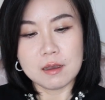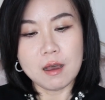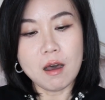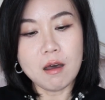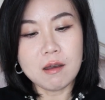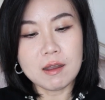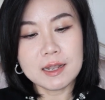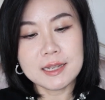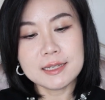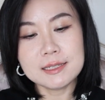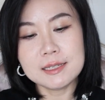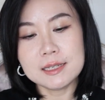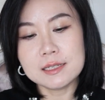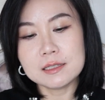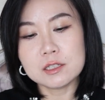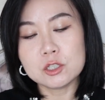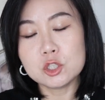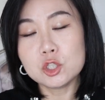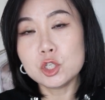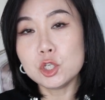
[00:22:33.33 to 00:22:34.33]
I need
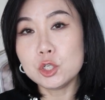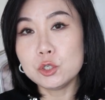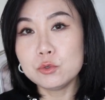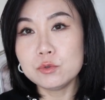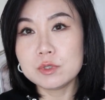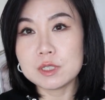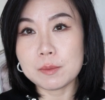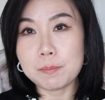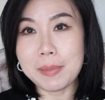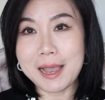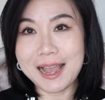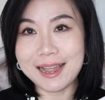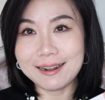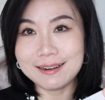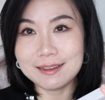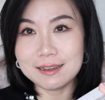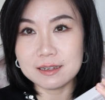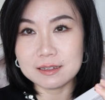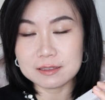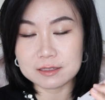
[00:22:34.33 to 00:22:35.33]
a nude
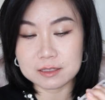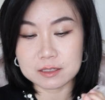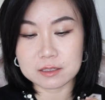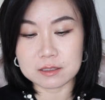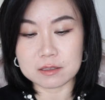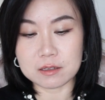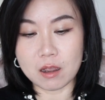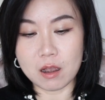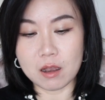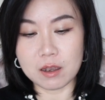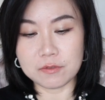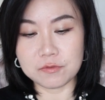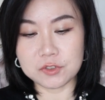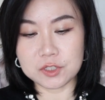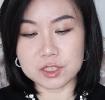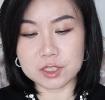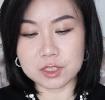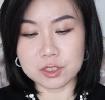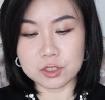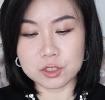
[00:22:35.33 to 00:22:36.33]
palette. I've
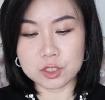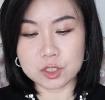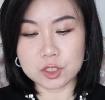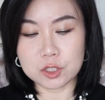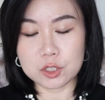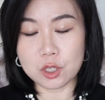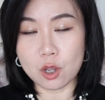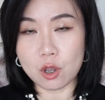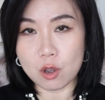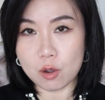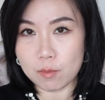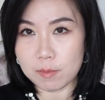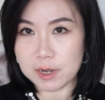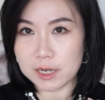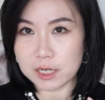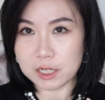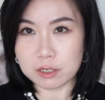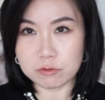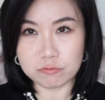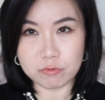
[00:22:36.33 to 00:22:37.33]
seen so
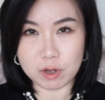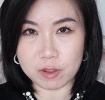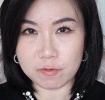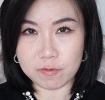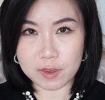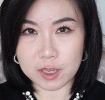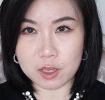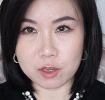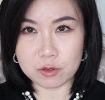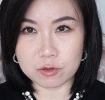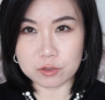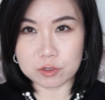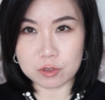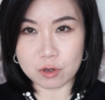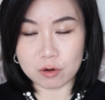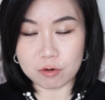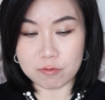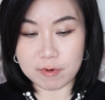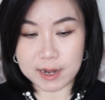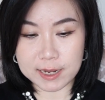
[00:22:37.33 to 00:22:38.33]
many reviews
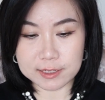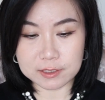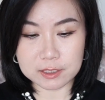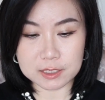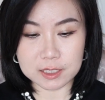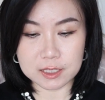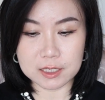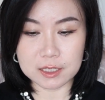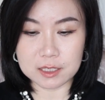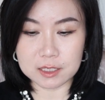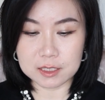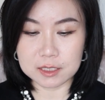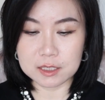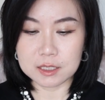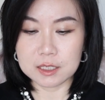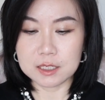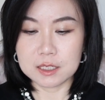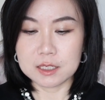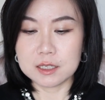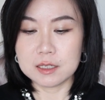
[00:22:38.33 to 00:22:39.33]
already
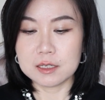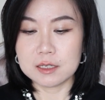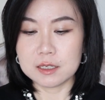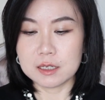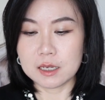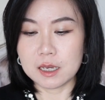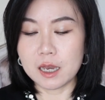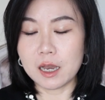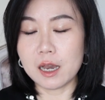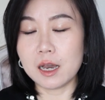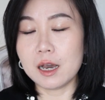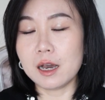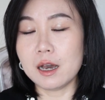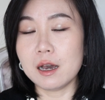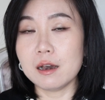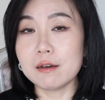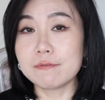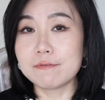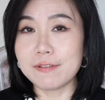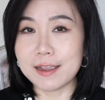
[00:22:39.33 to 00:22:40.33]

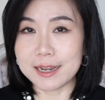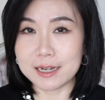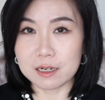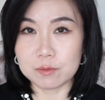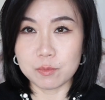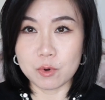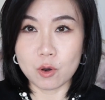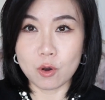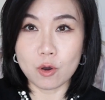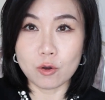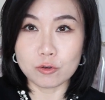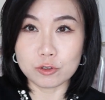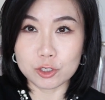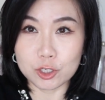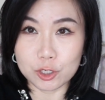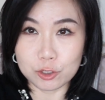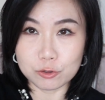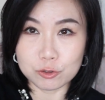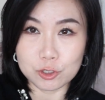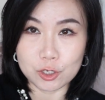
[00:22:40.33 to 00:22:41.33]
available on
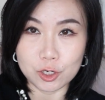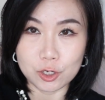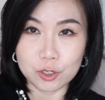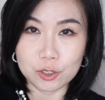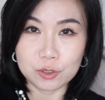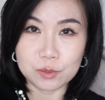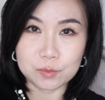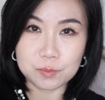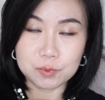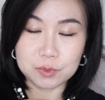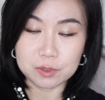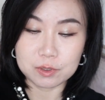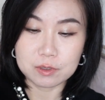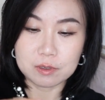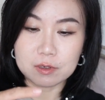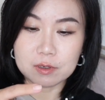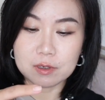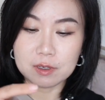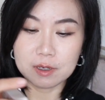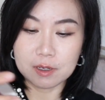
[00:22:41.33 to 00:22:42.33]
YouTube.
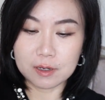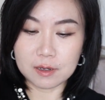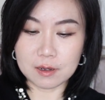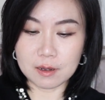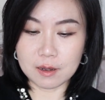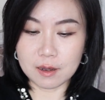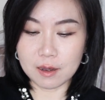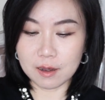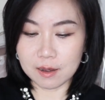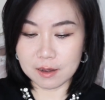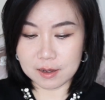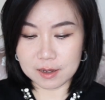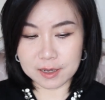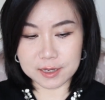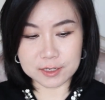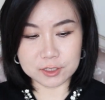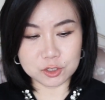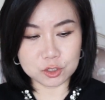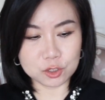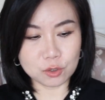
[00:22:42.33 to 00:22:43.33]

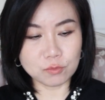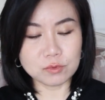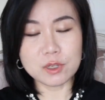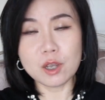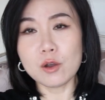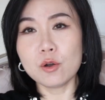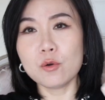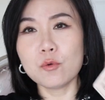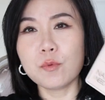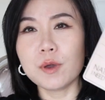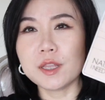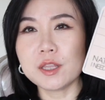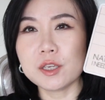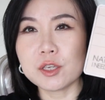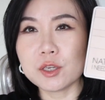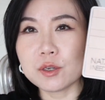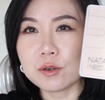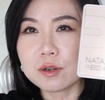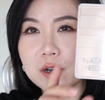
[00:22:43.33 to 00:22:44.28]
I don't know whether you